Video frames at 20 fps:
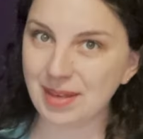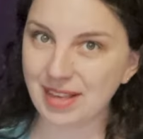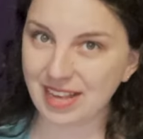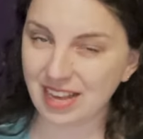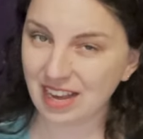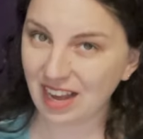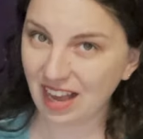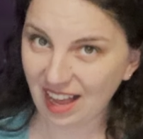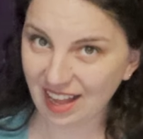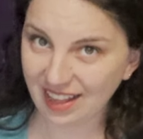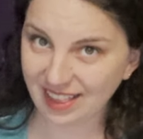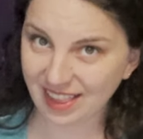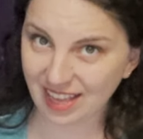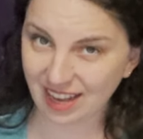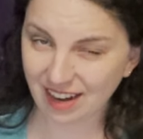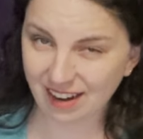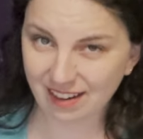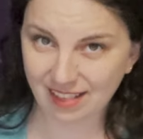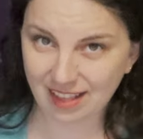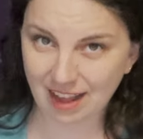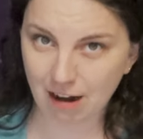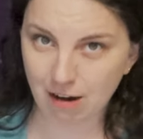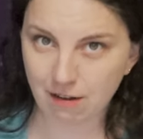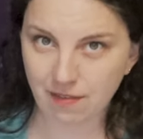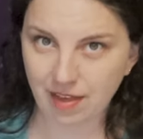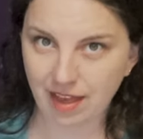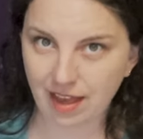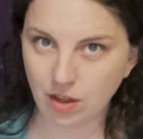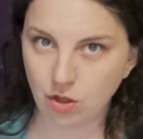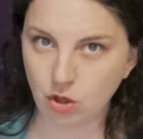he contacts
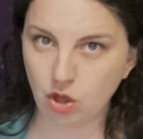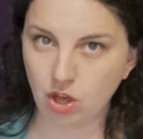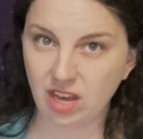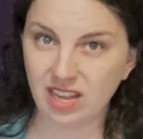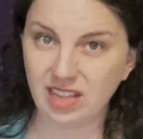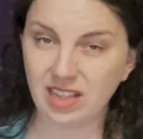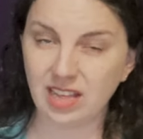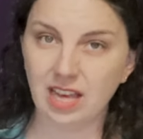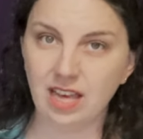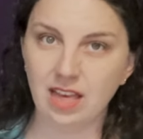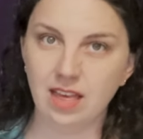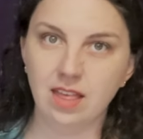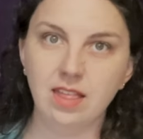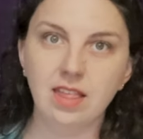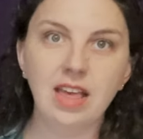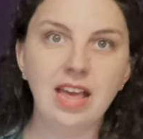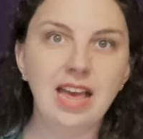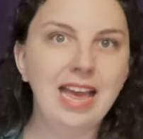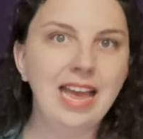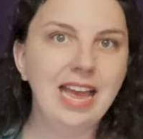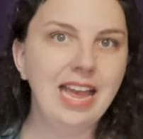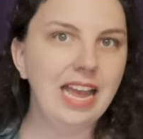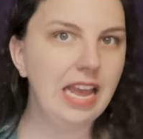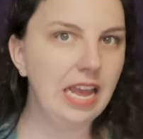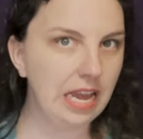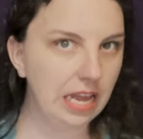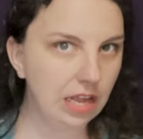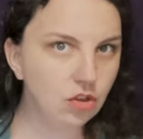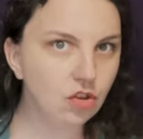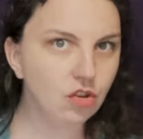Taravangian is
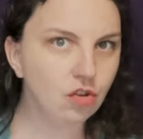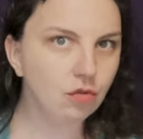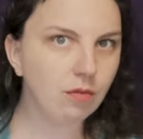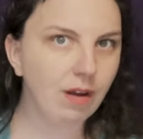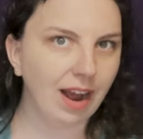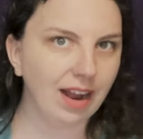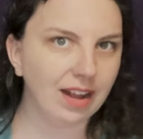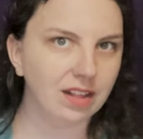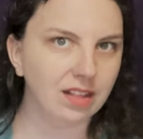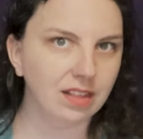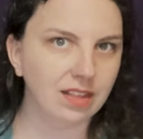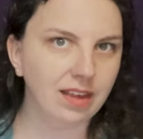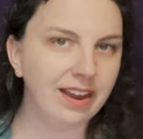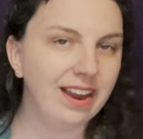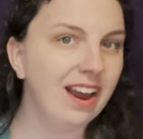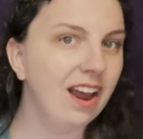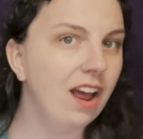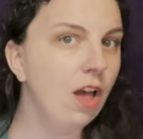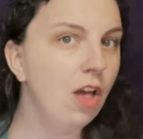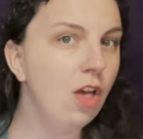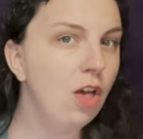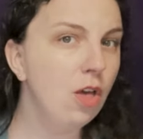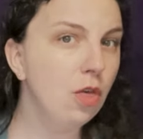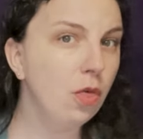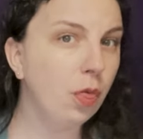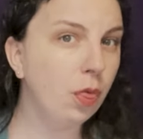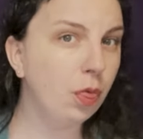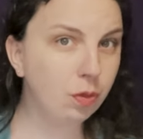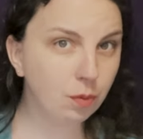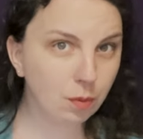indirectly
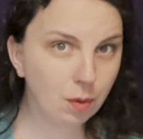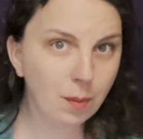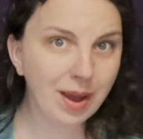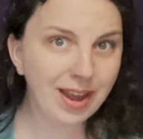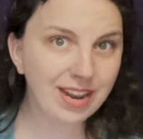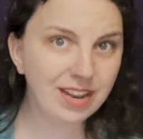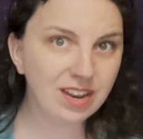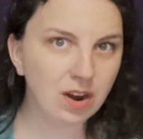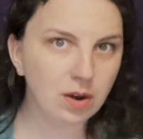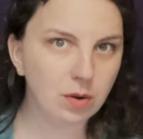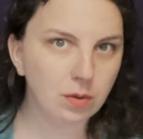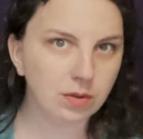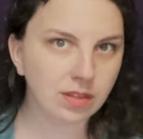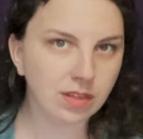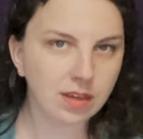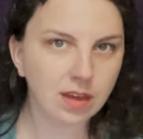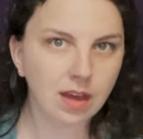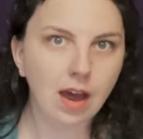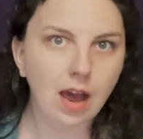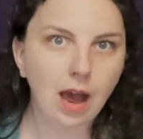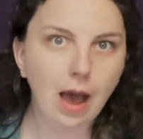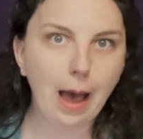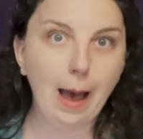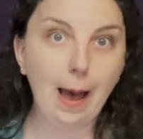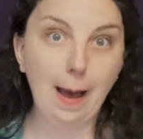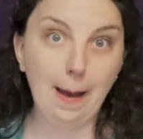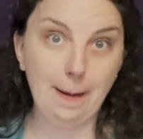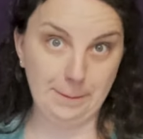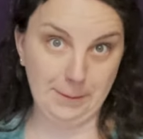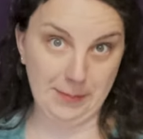through a note
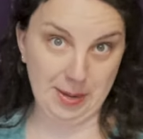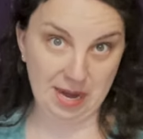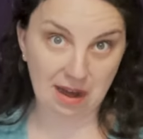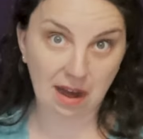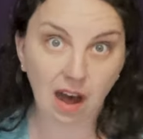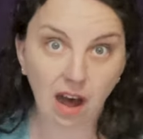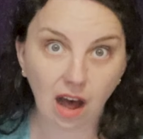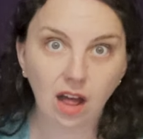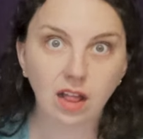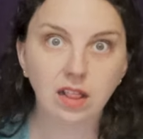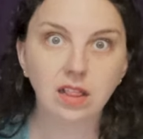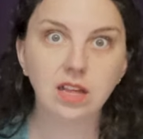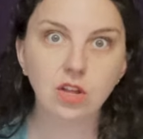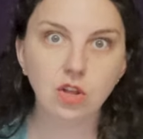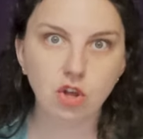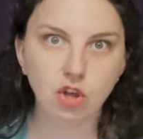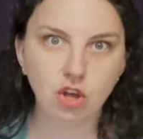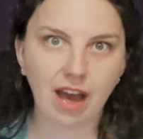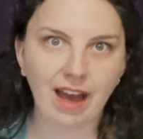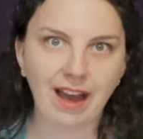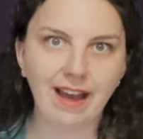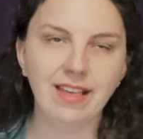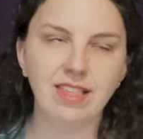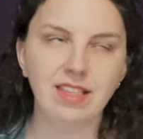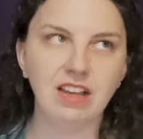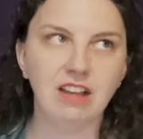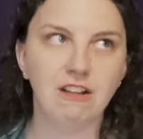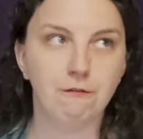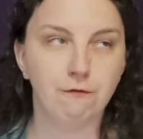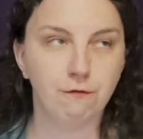
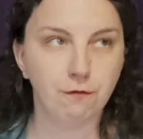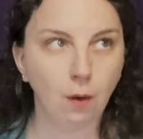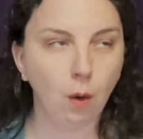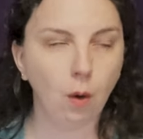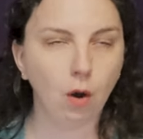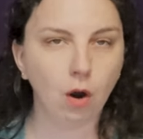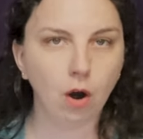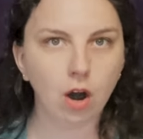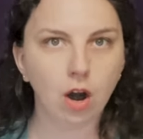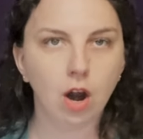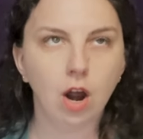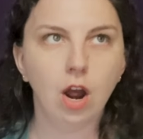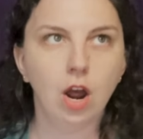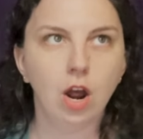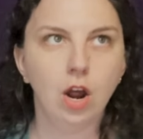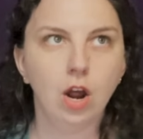apologizing for